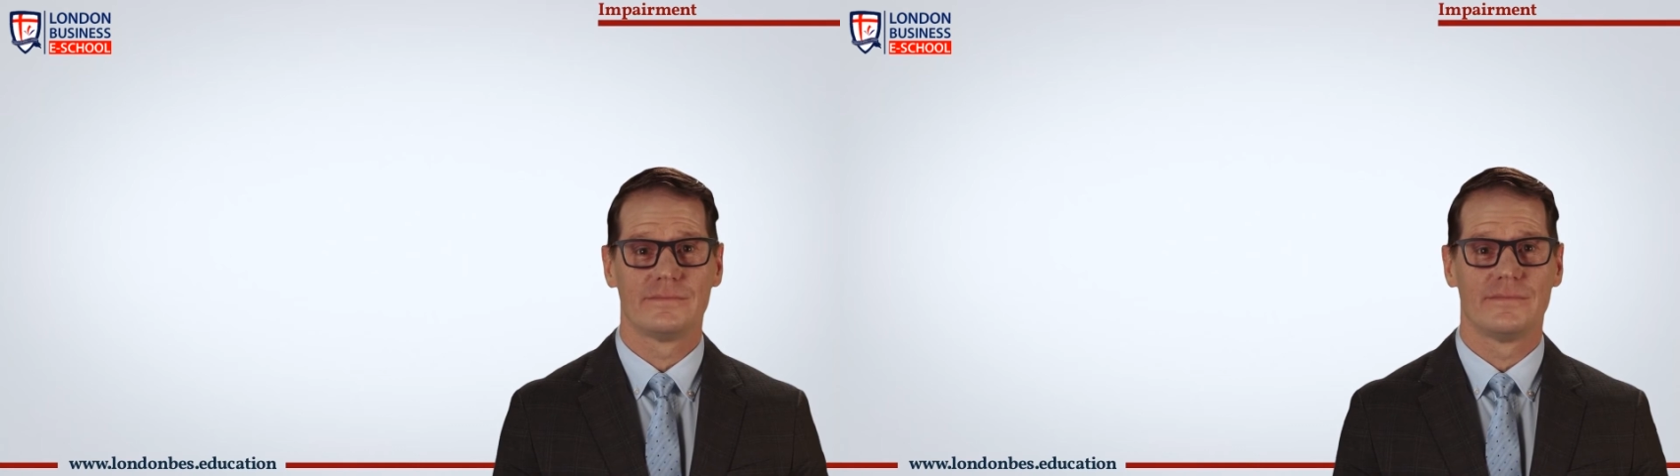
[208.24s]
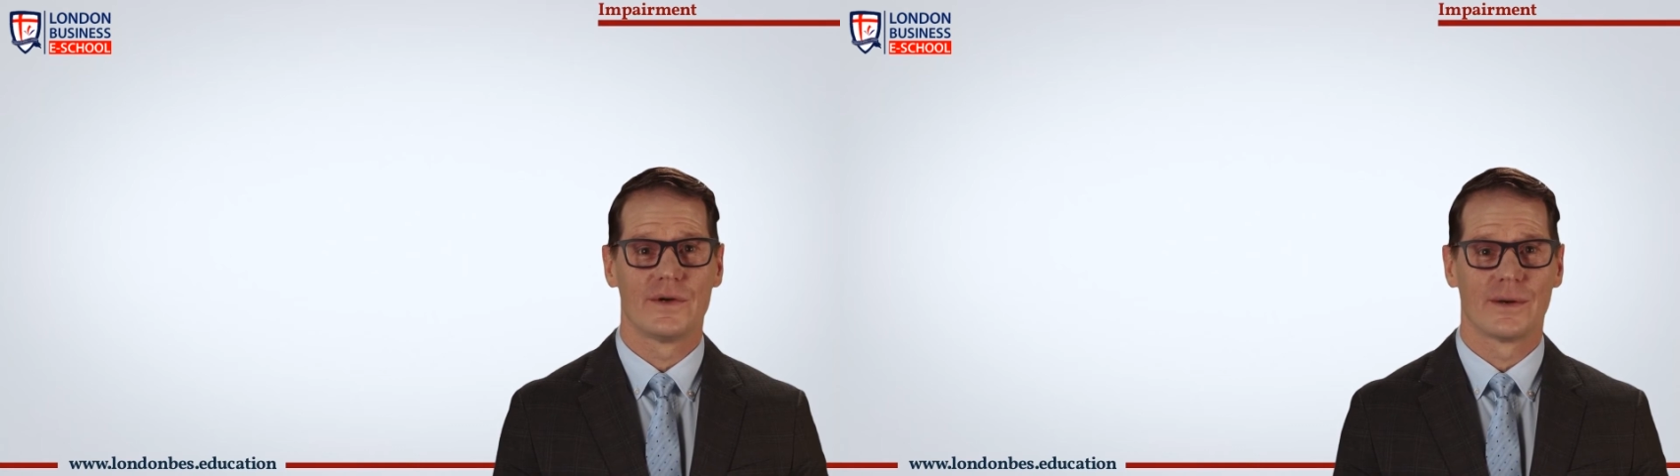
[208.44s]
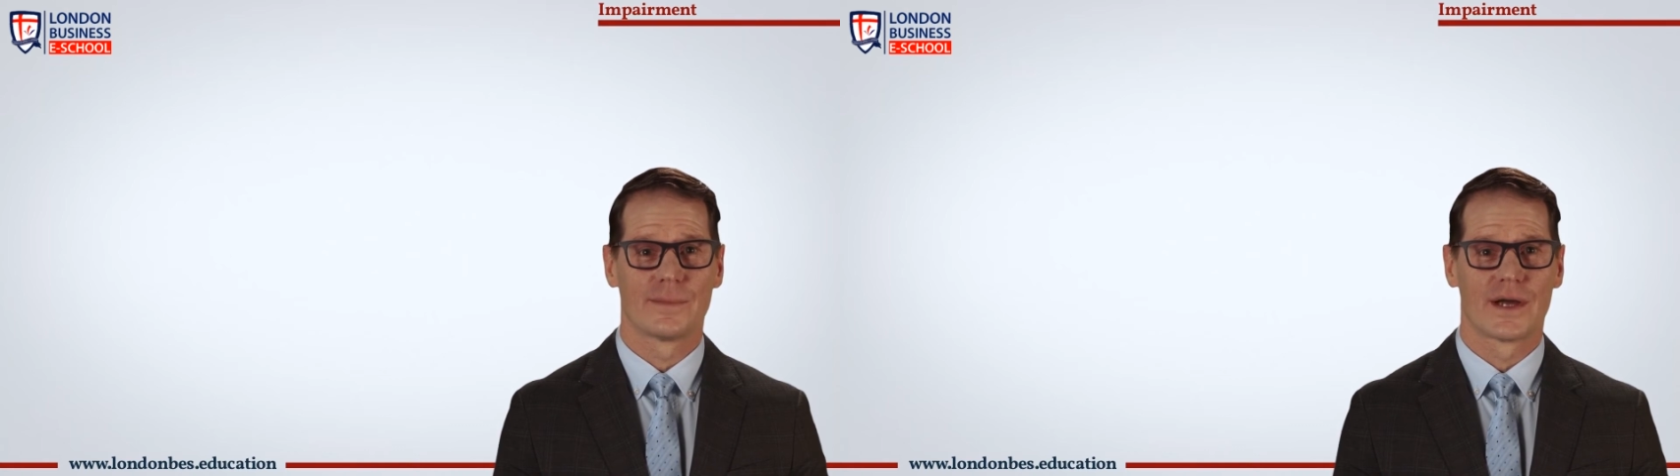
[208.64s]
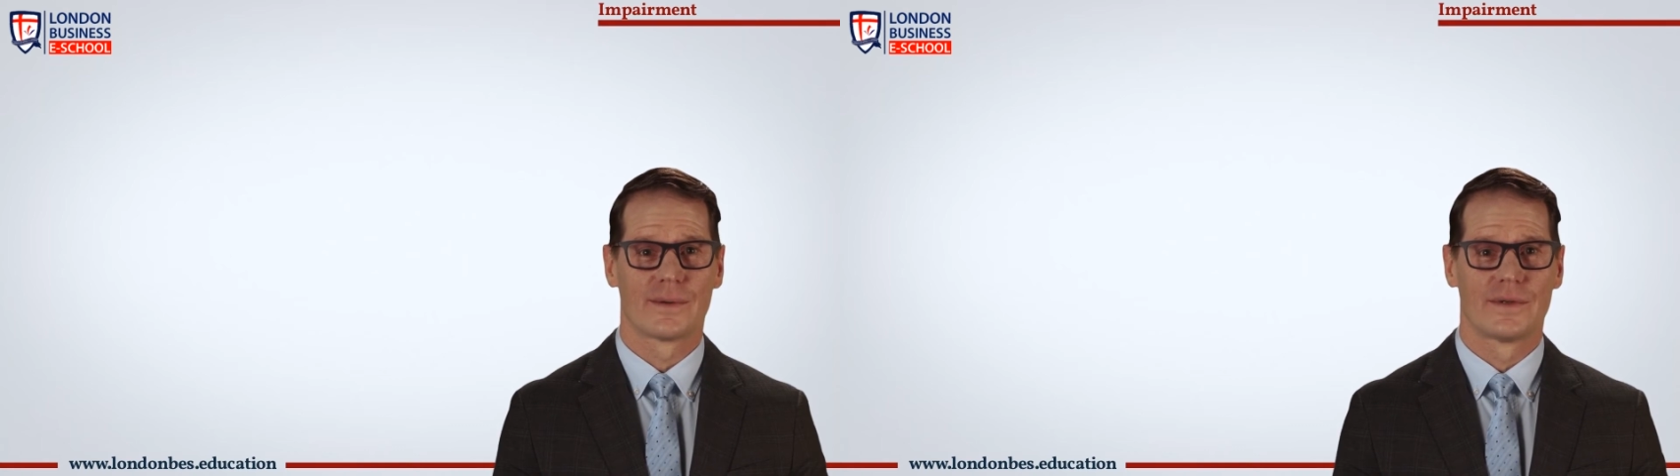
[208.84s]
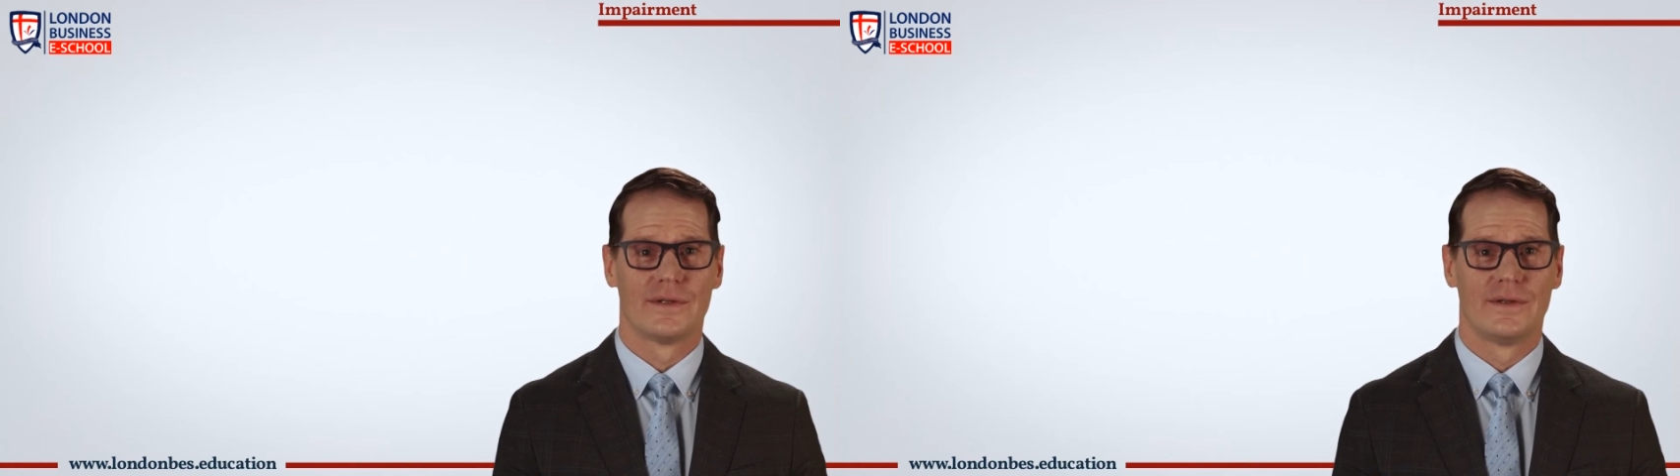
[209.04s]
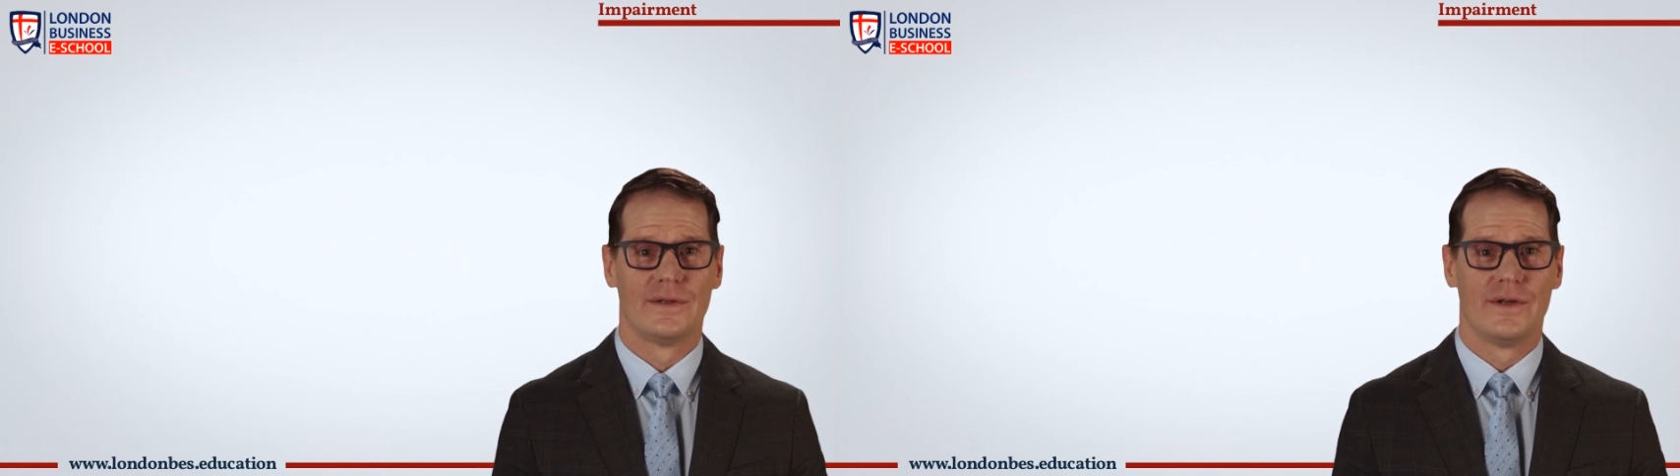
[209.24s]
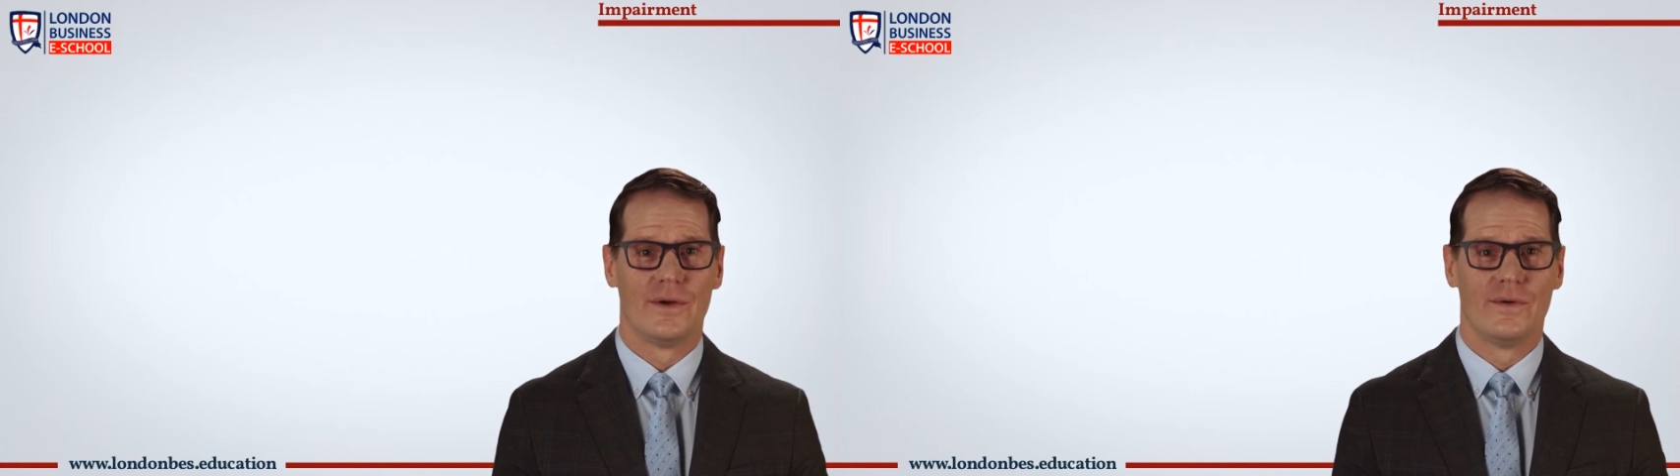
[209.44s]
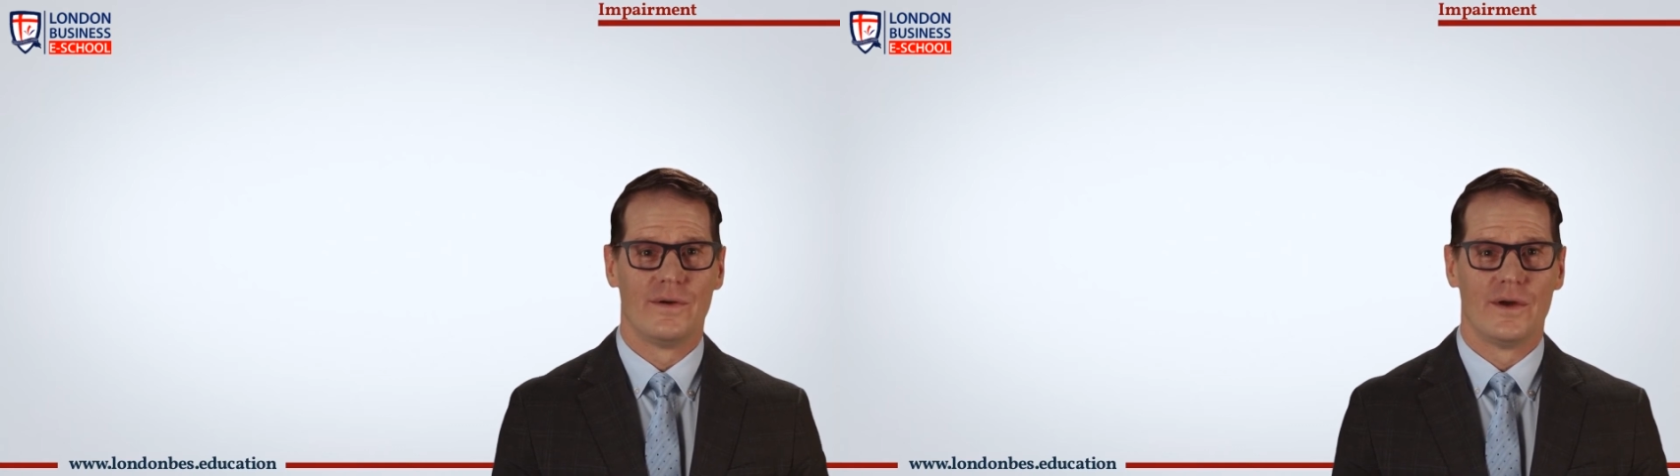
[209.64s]
for impairment, the
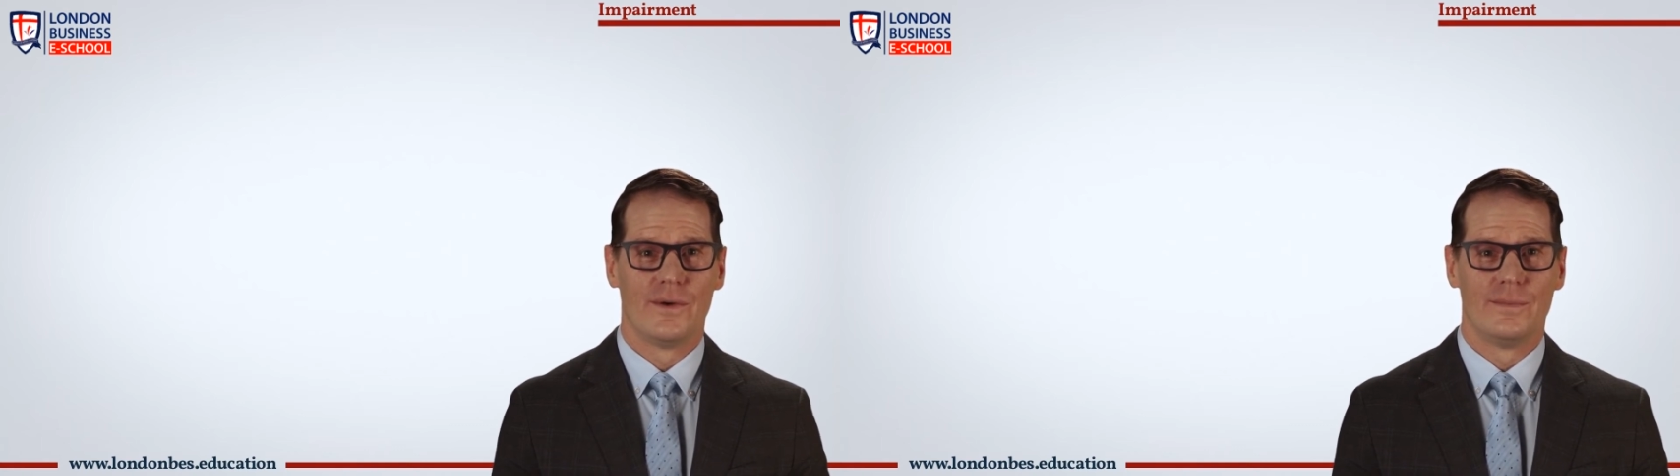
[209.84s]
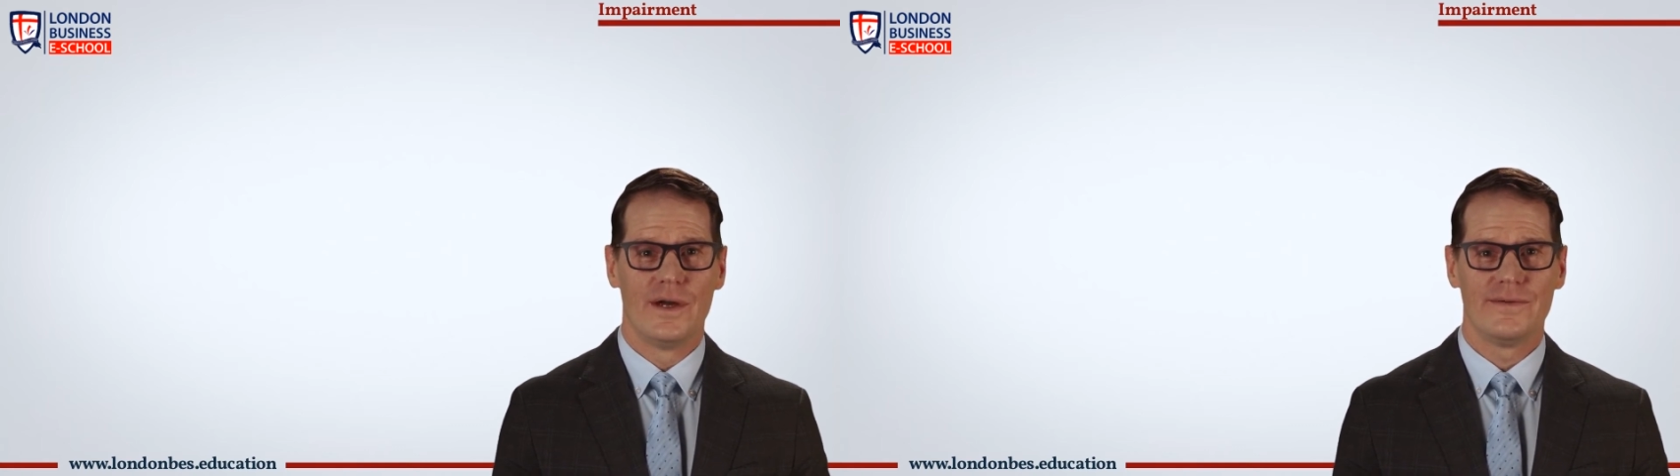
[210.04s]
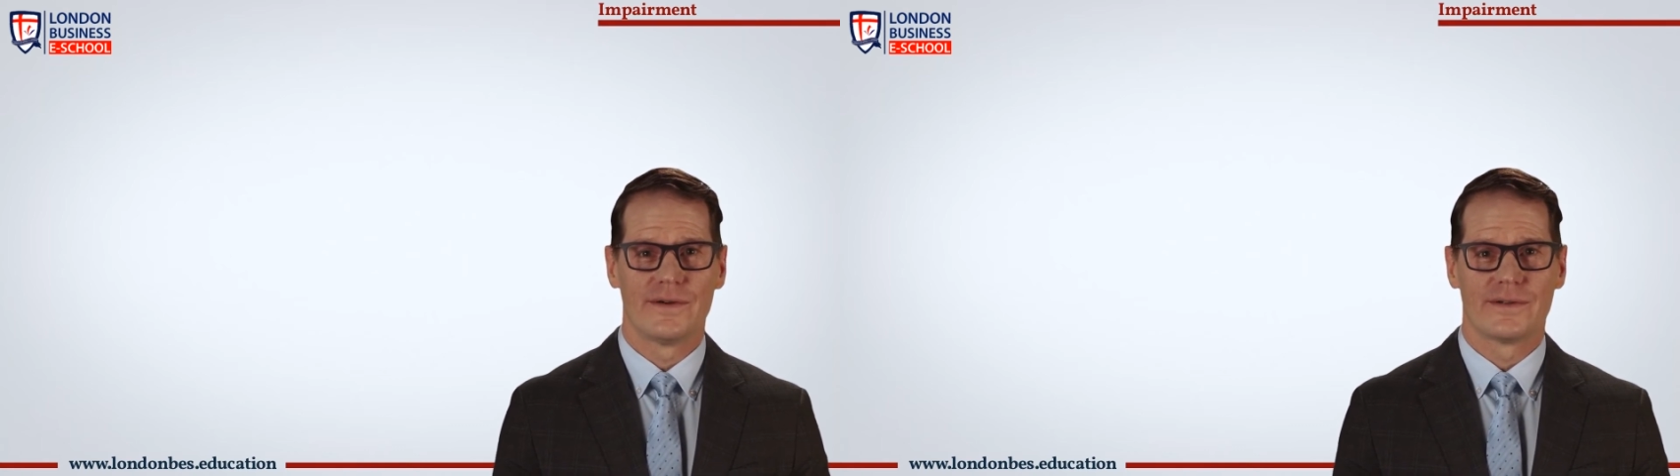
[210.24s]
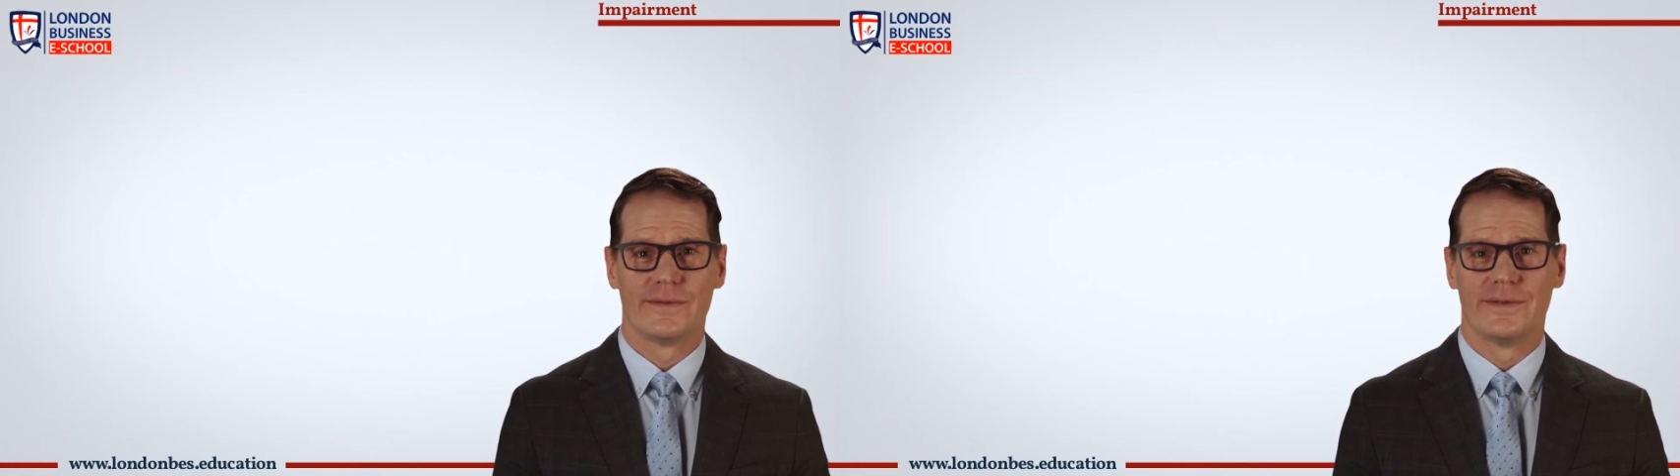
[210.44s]
overall profit,